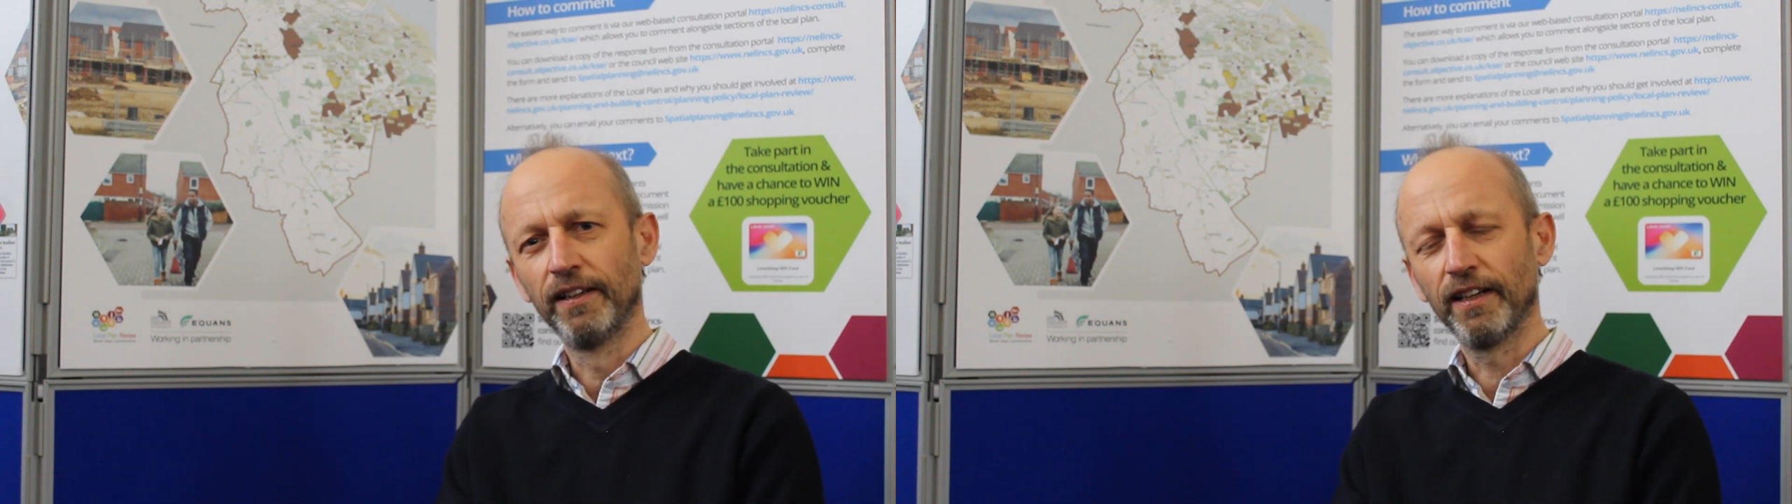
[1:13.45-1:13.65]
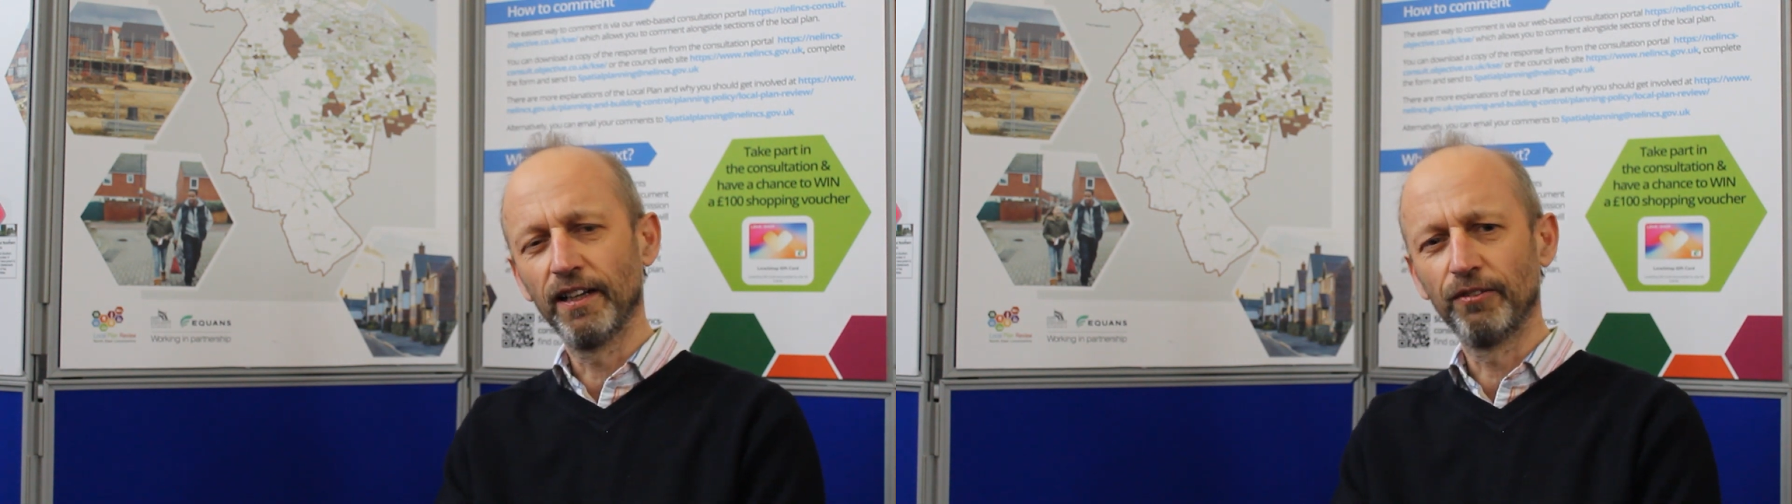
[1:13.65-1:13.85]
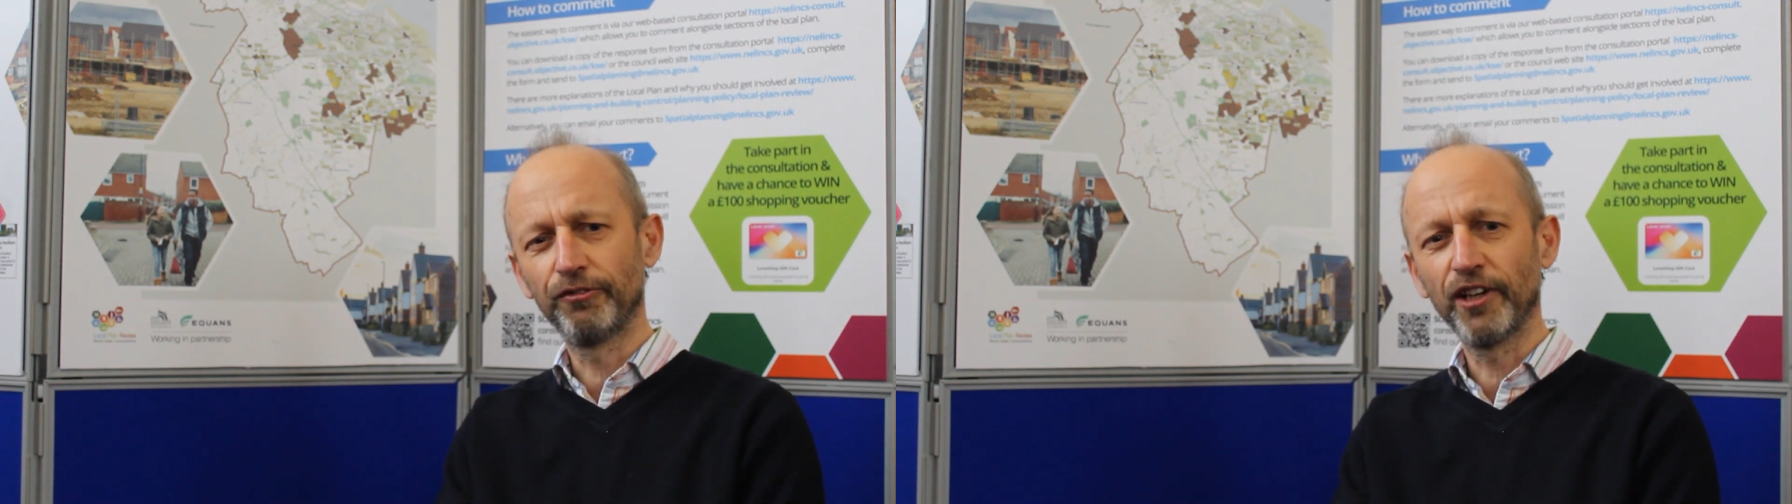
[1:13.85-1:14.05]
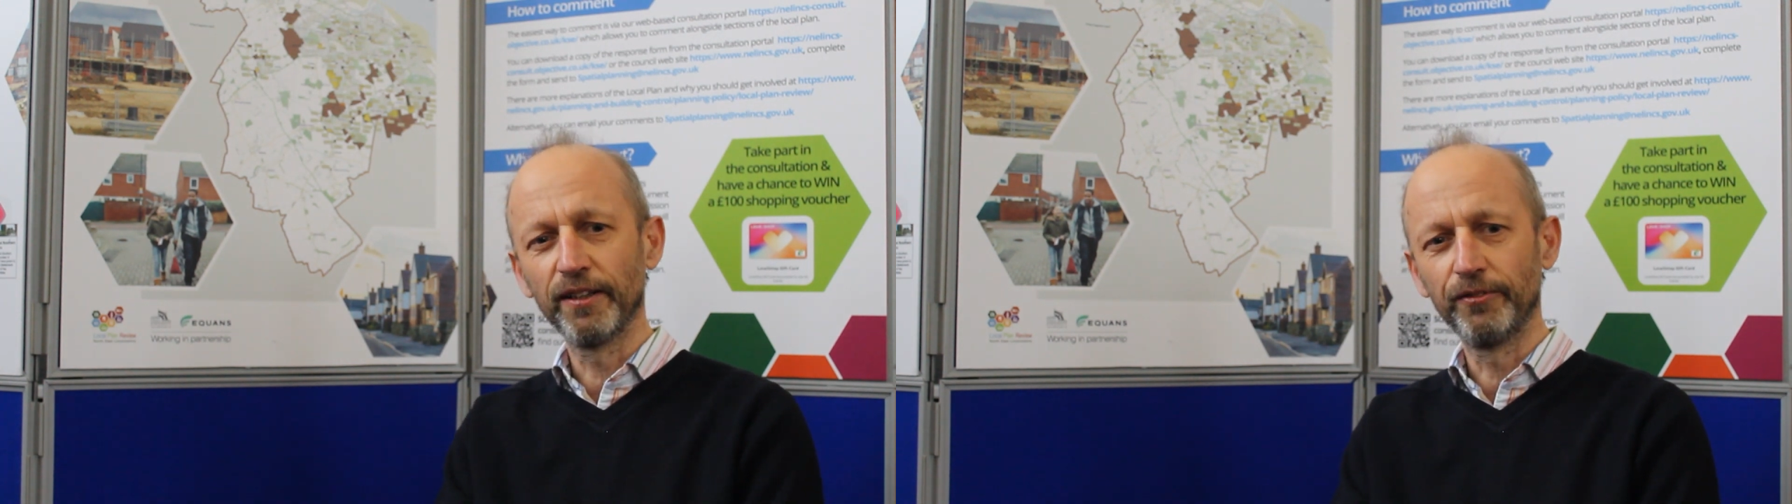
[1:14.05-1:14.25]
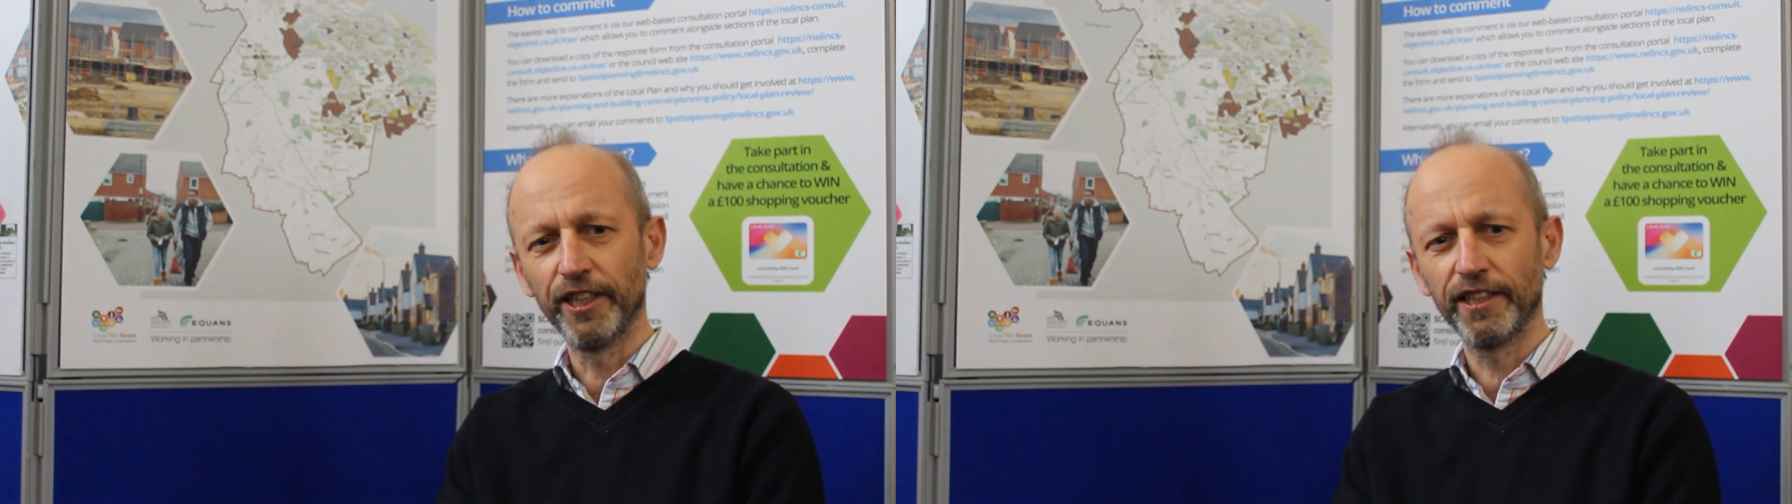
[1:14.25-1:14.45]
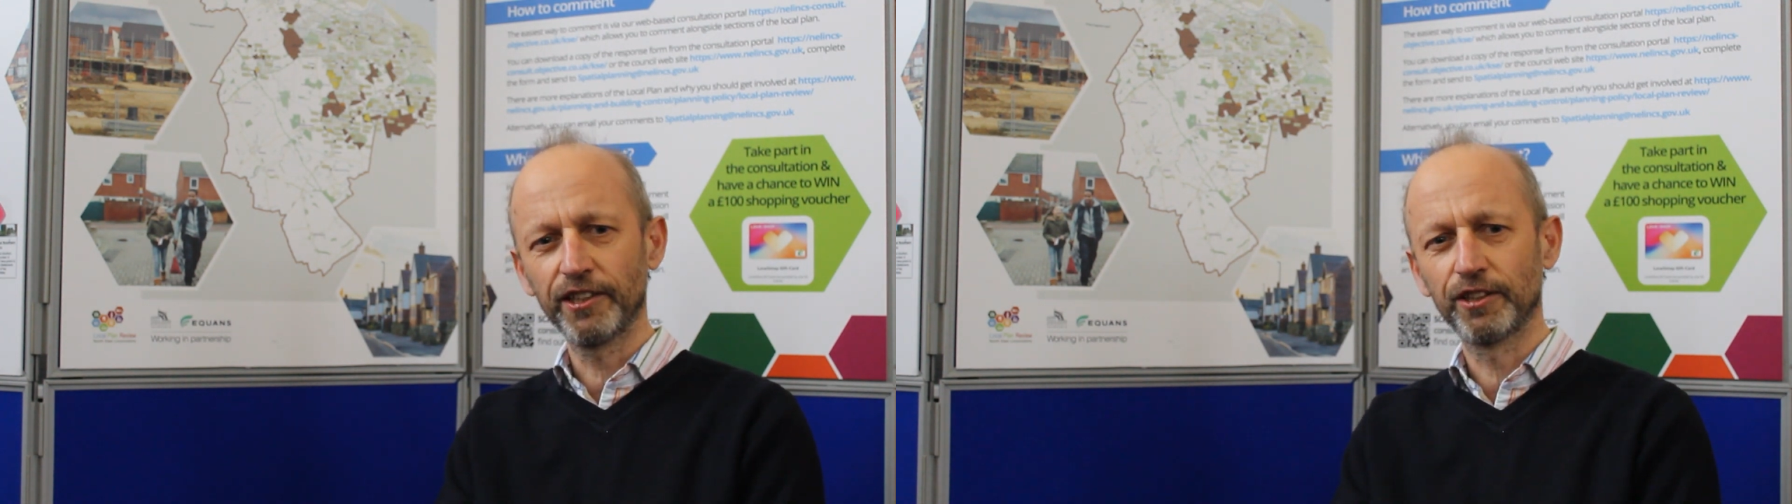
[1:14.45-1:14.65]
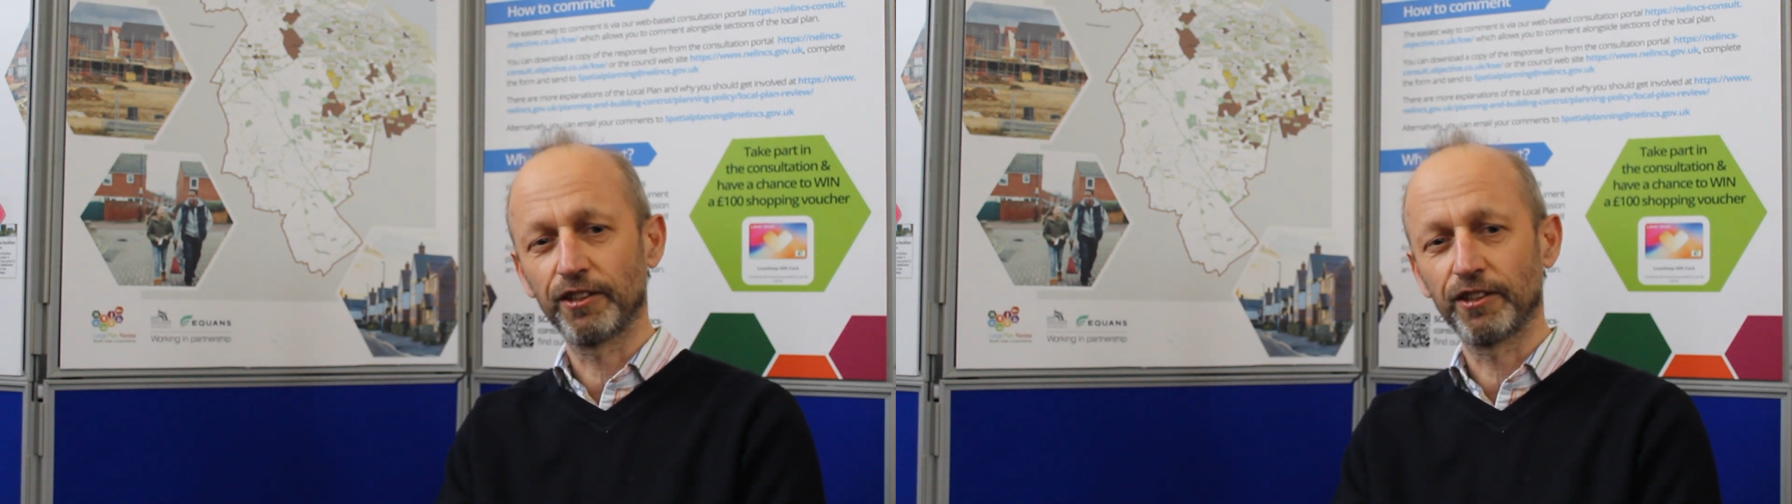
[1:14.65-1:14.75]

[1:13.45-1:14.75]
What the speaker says: 5 years,